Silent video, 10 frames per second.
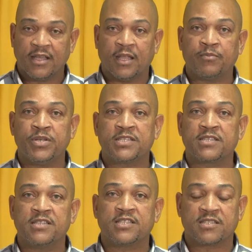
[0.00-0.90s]
and
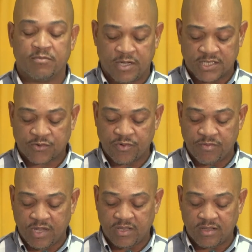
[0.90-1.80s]
persons must
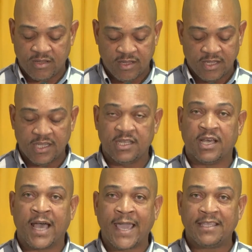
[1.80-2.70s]
remain in
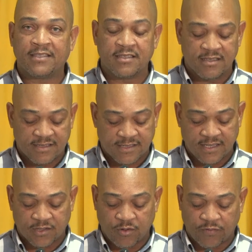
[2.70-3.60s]
a heightened
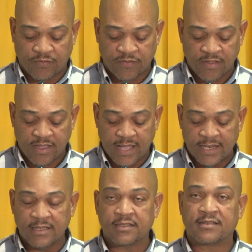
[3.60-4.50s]
state of
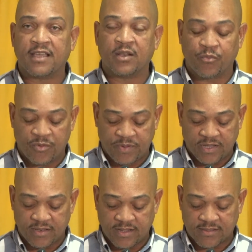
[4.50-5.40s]
alert and
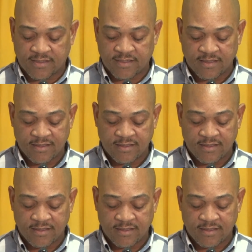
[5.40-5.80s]
preparedness